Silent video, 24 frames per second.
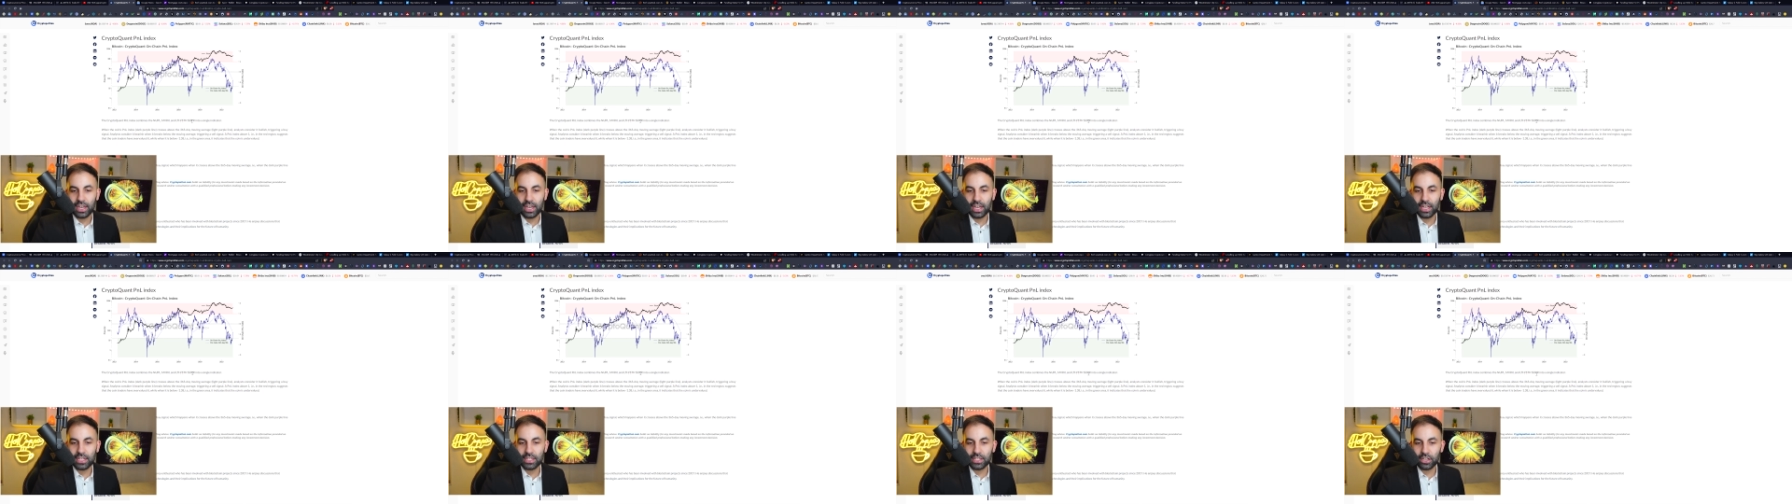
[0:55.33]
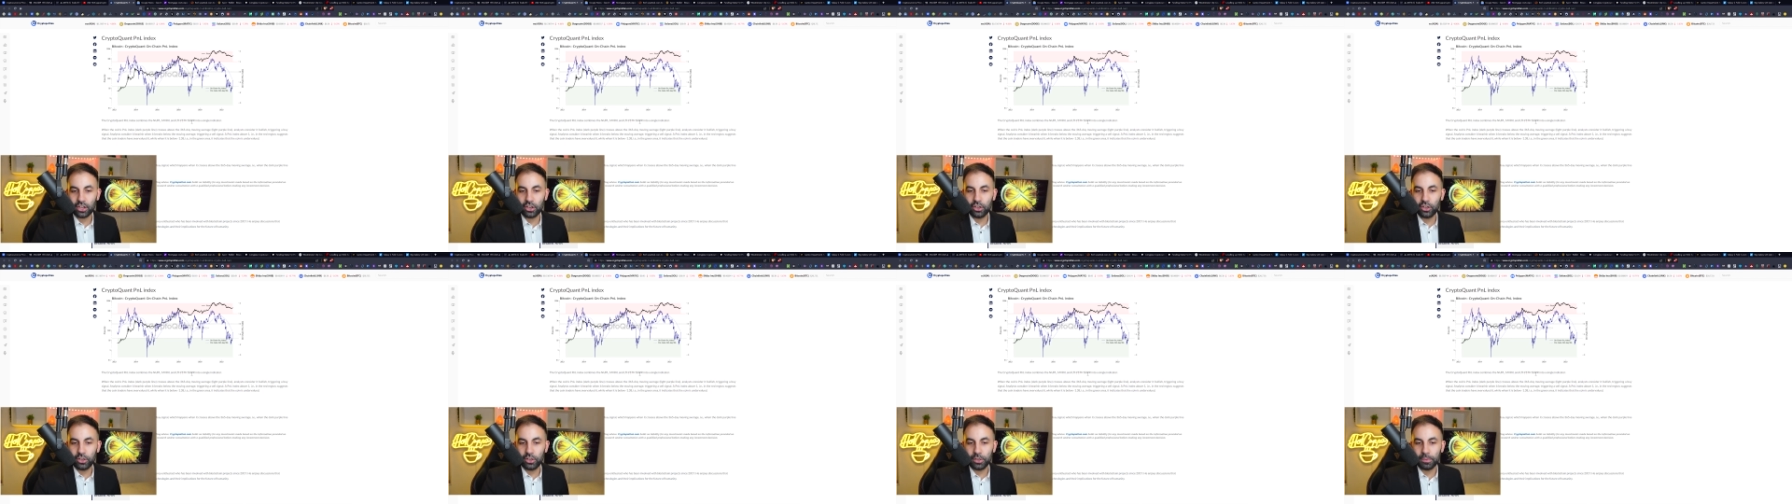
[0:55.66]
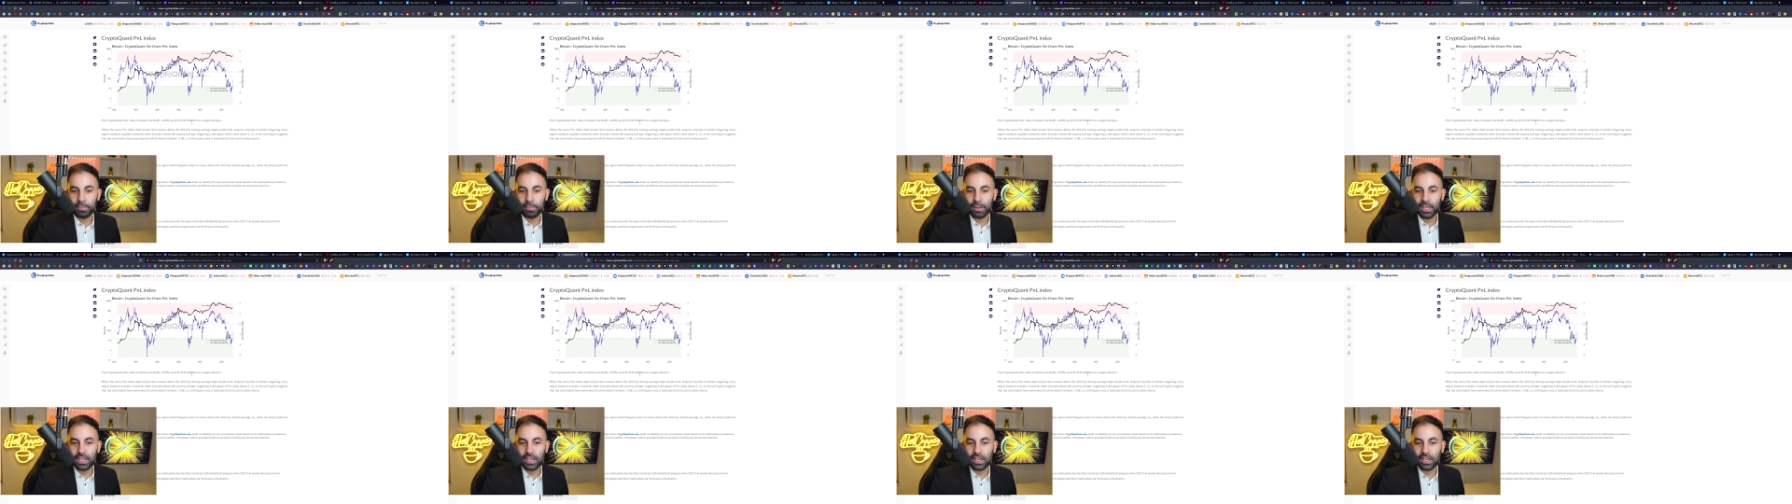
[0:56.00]

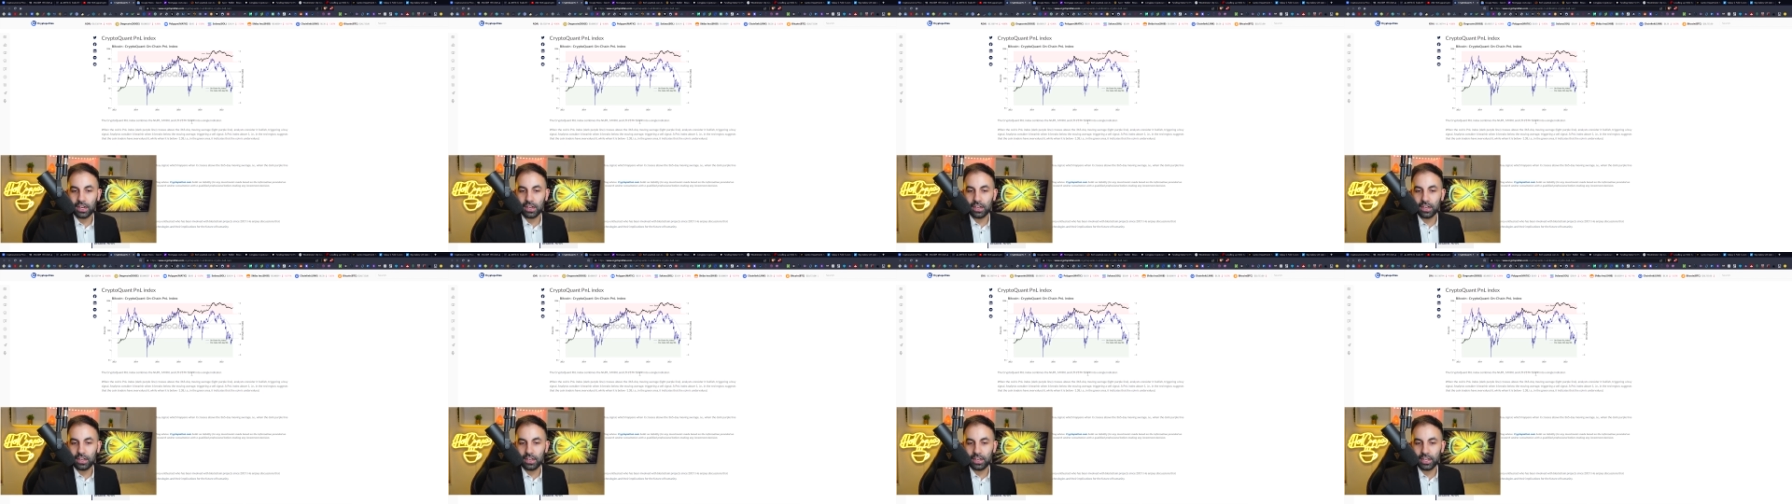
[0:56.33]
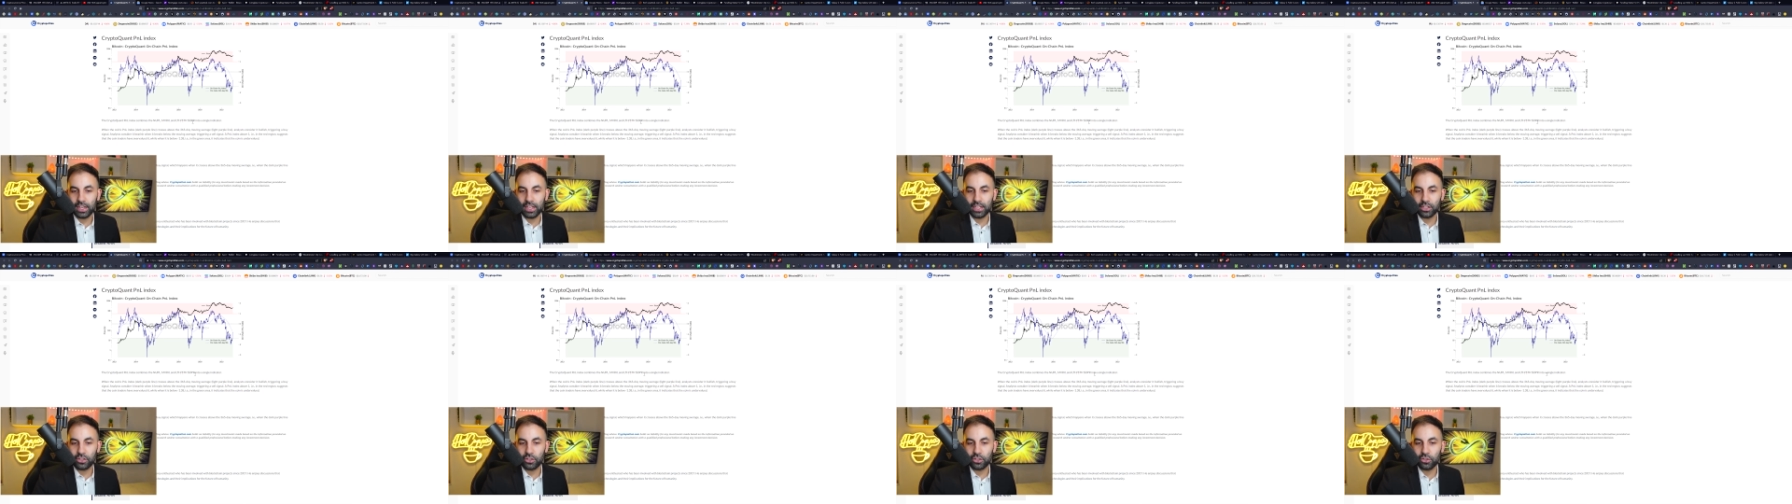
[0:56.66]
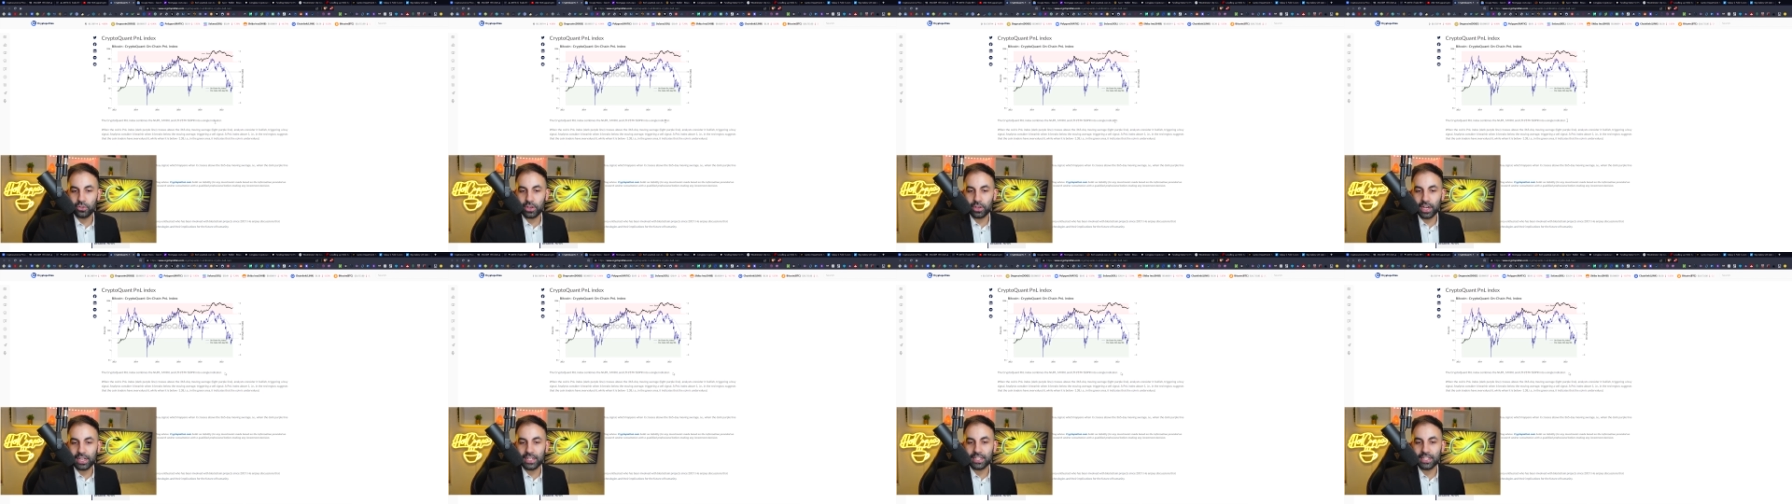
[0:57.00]
SOPR
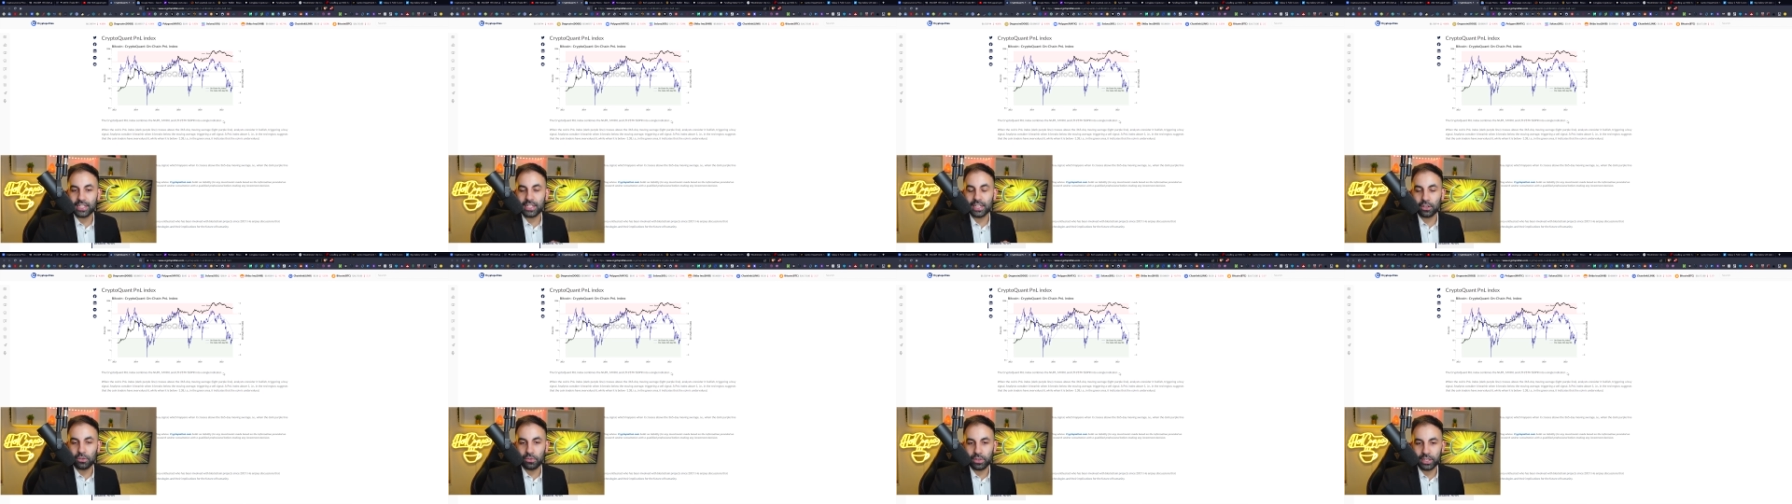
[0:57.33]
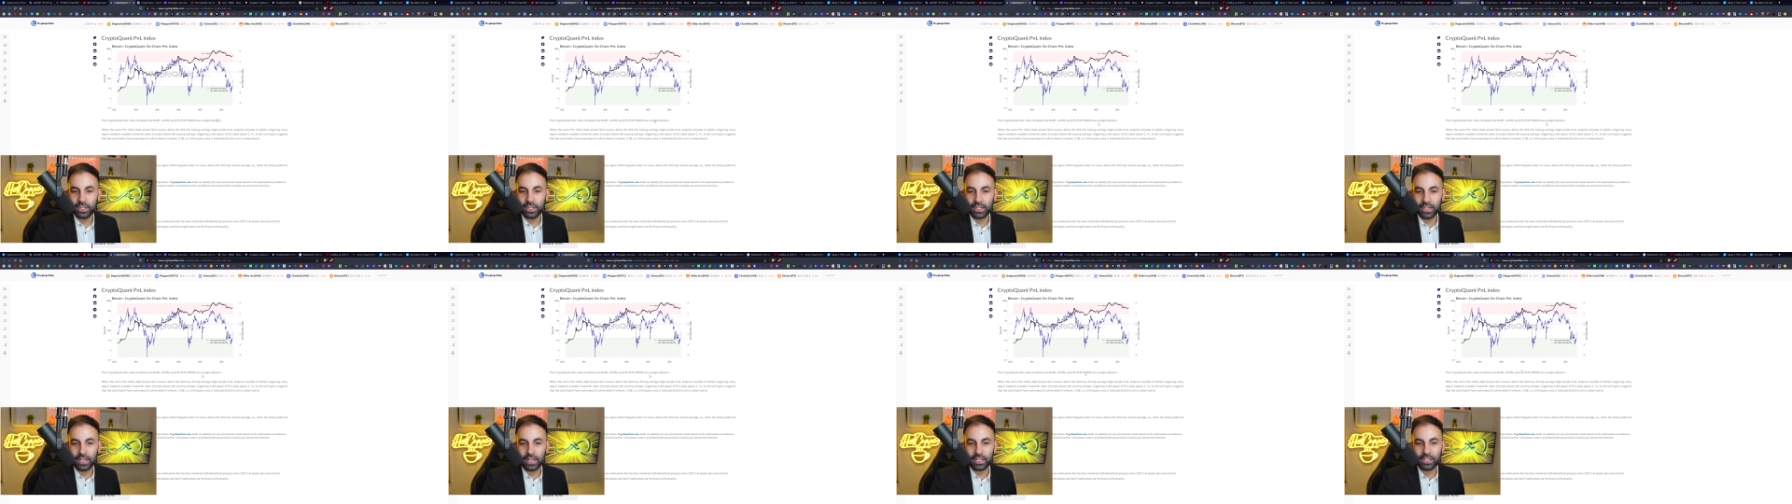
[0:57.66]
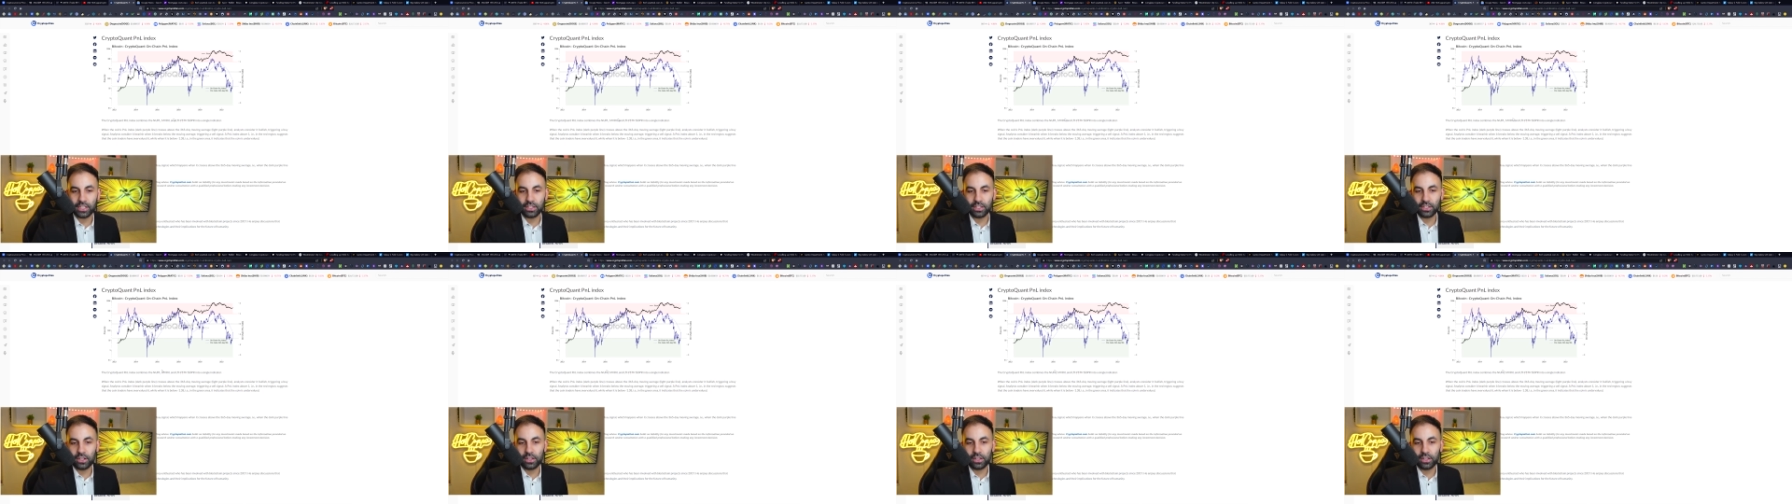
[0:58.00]
into a single indicator.